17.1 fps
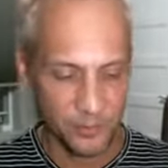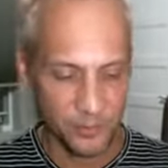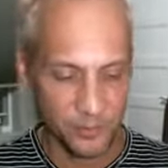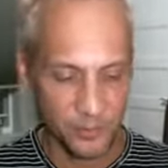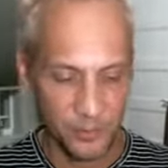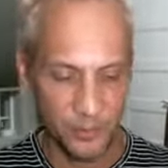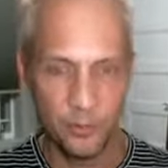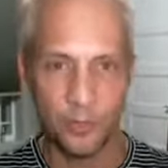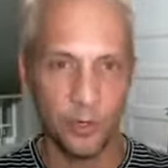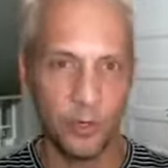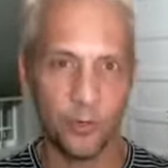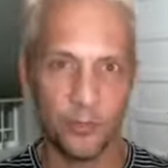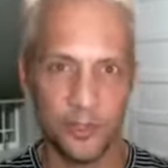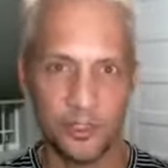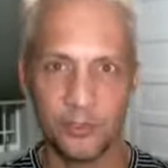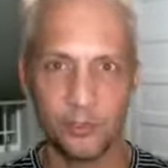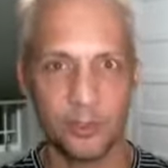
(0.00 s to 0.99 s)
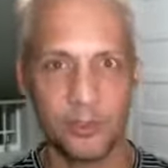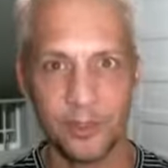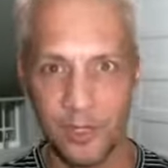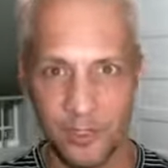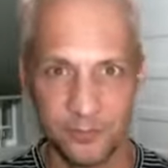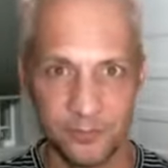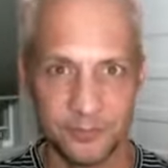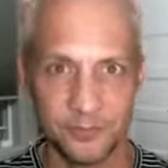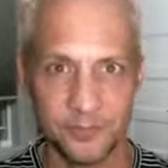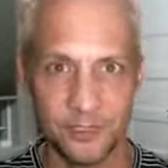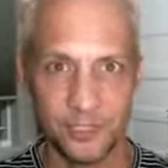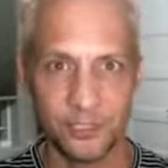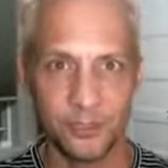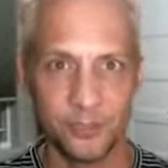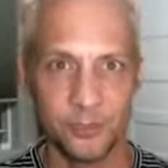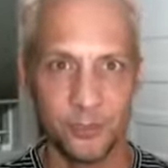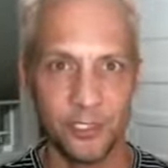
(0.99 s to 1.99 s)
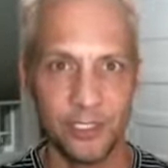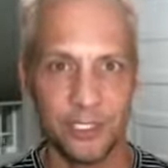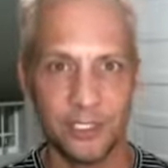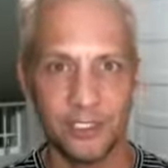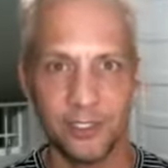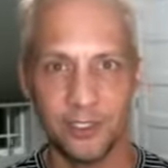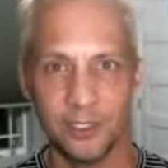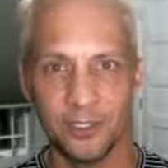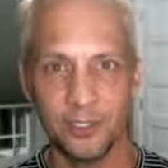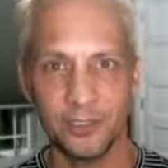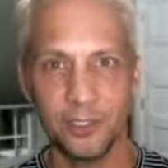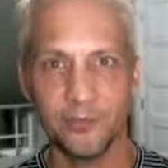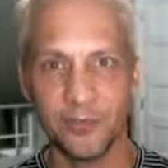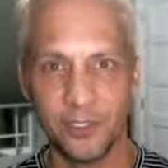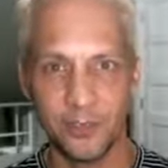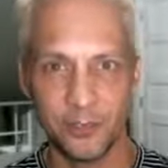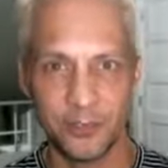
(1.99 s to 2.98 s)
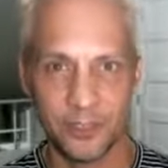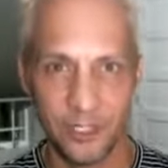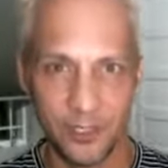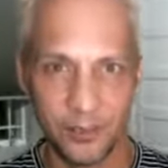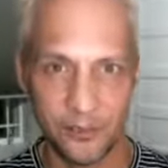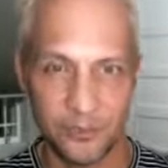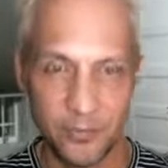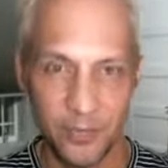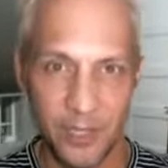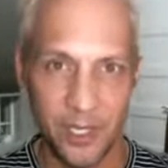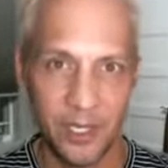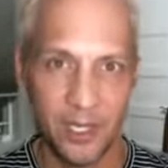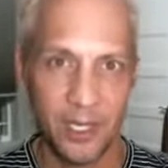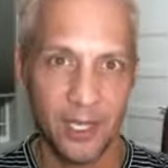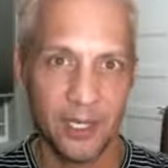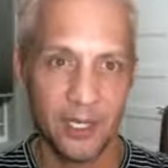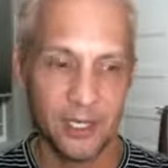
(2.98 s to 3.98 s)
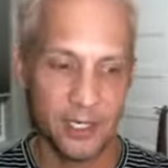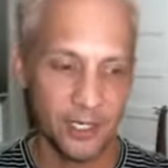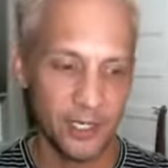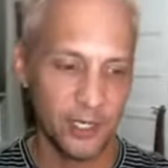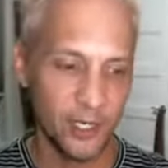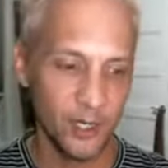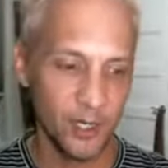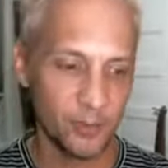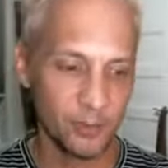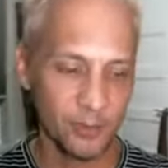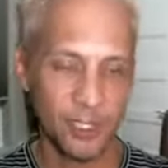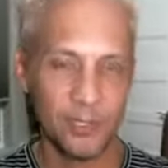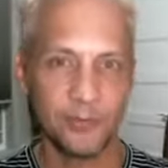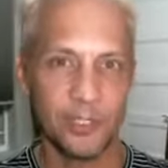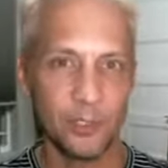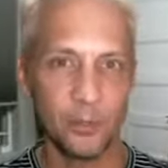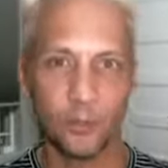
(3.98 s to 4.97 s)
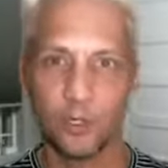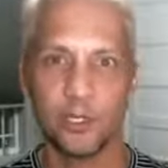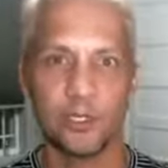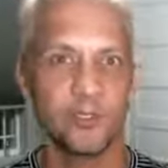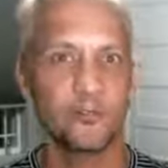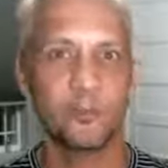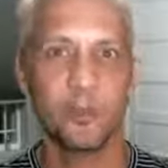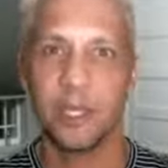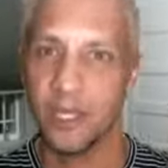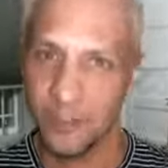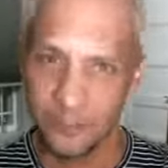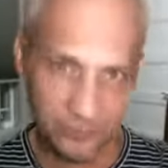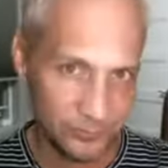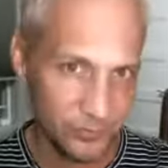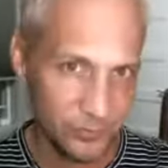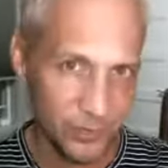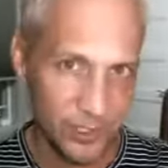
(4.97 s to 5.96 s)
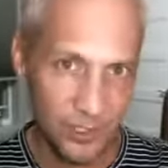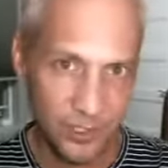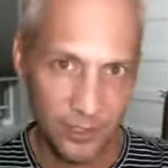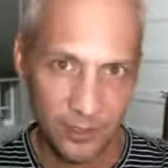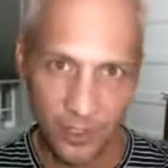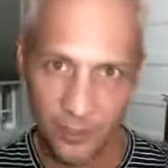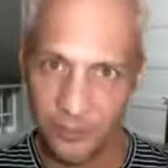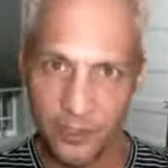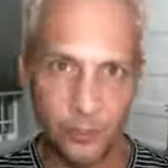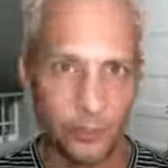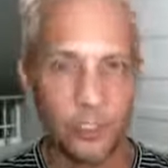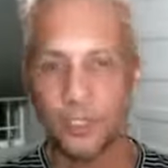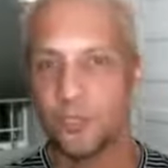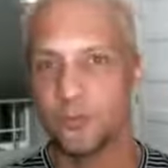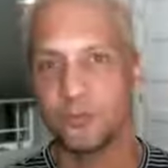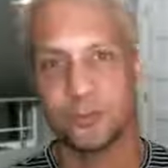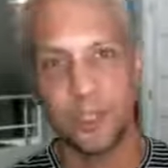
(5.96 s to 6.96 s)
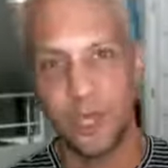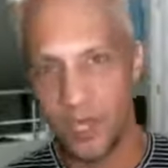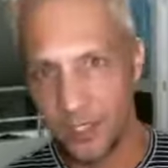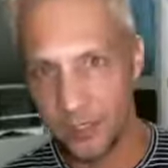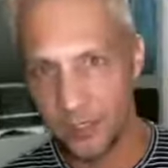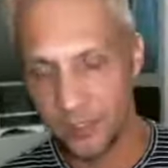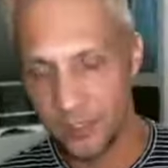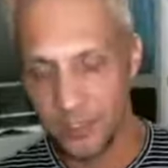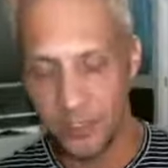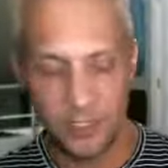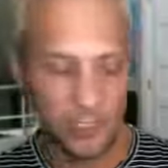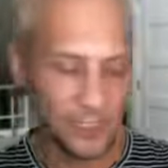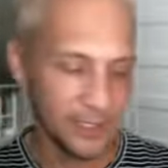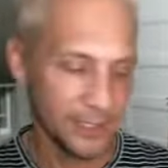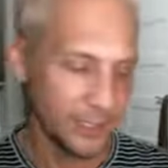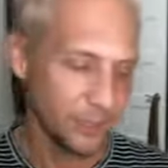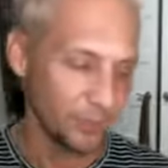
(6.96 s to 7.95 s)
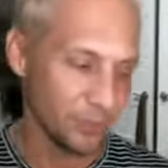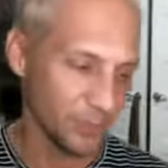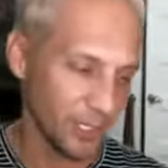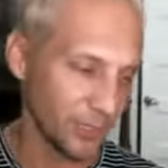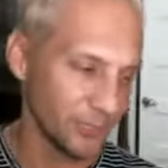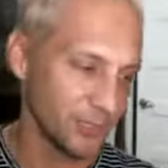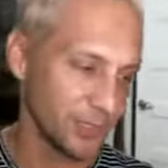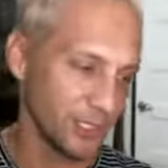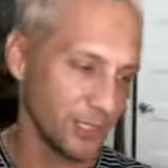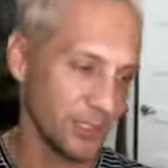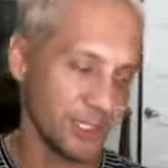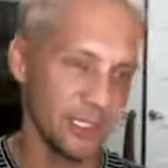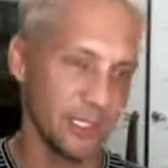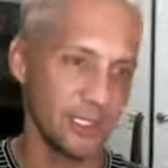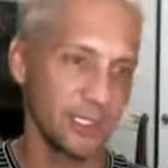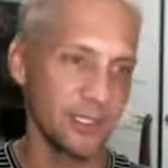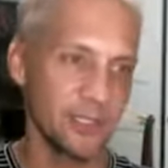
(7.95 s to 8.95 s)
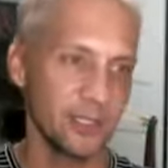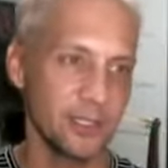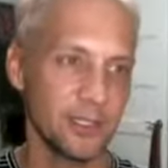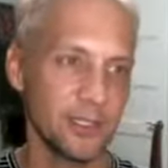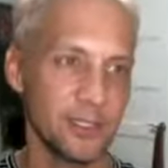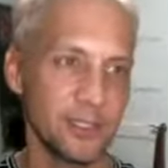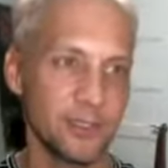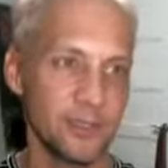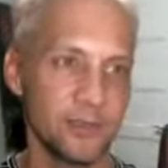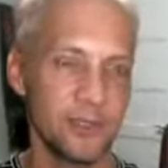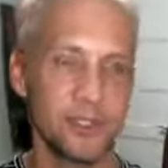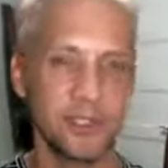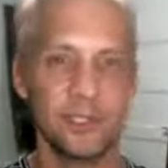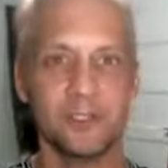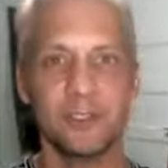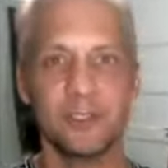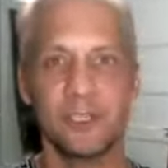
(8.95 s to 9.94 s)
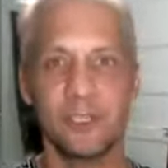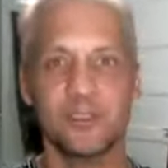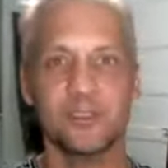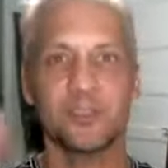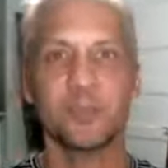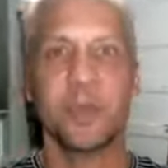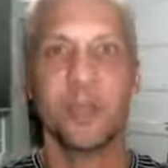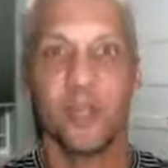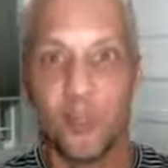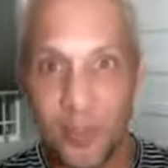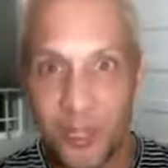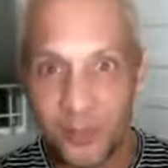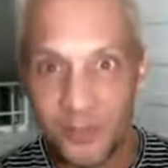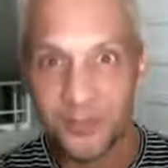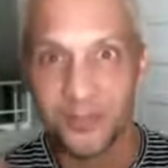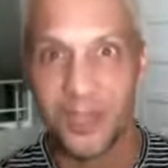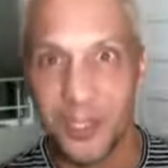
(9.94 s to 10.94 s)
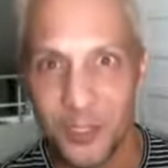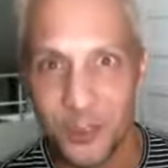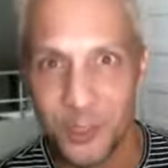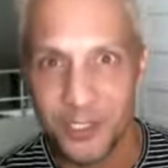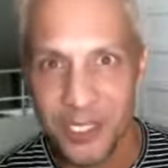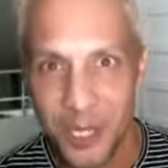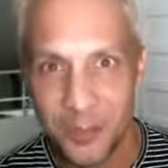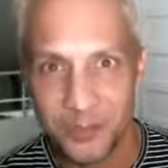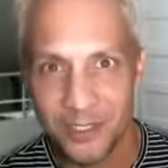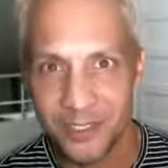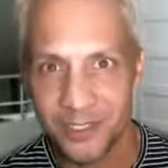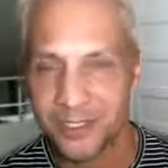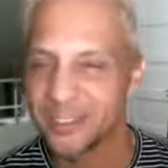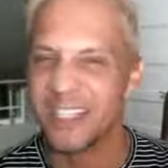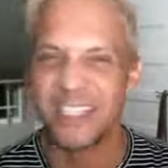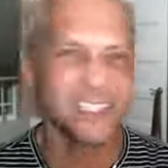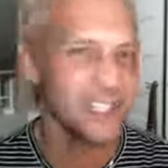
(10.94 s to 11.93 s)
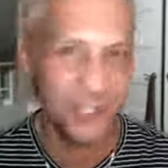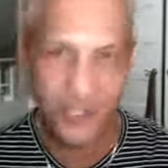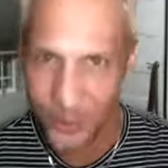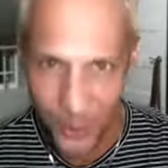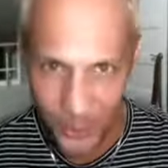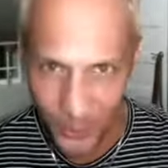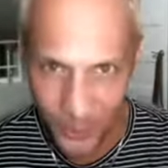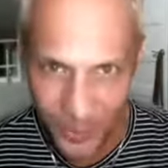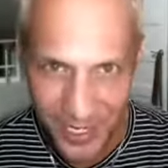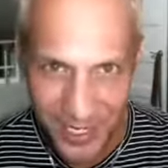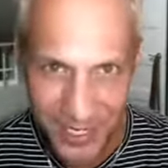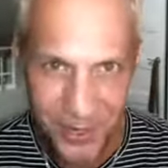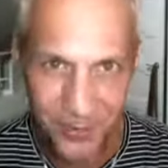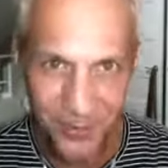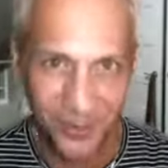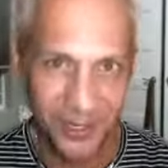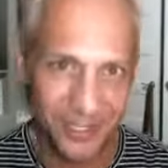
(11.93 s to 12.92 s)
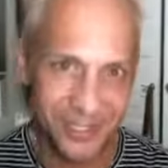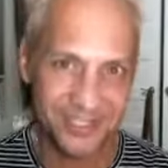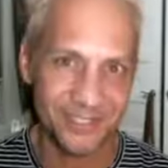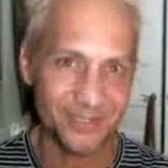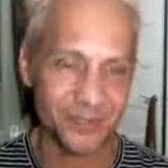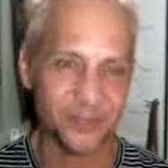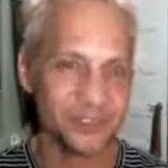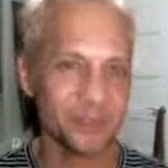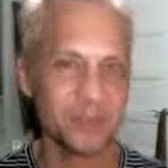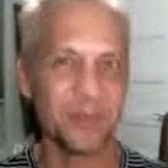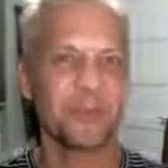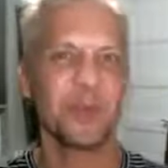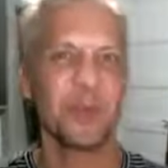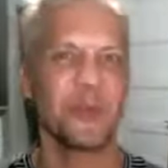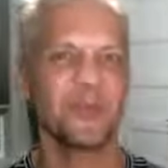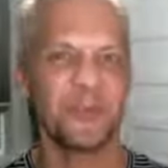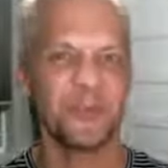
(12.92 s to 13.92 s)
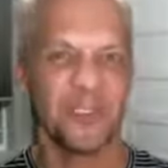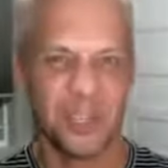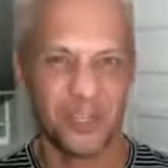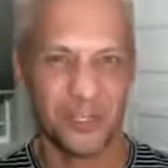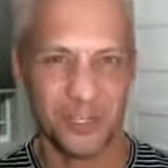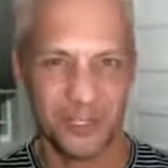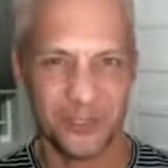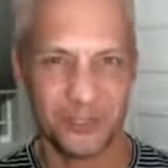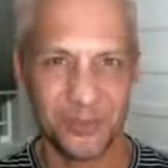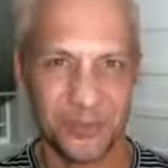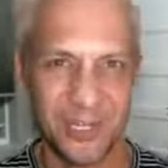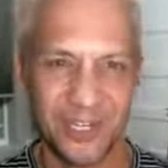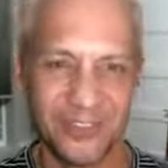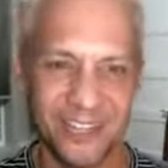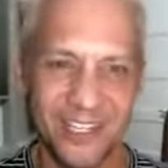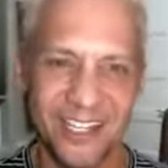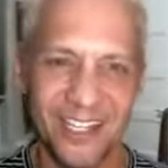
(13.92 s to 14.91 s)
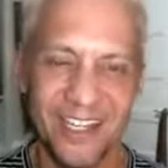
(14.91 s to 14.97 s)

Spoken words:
Do all things with love, including loving yourself, loving where you've been, loving what you've done, loving the experiments that you attempted that didn't go the way you wanted to, or some people call them failures or whatever.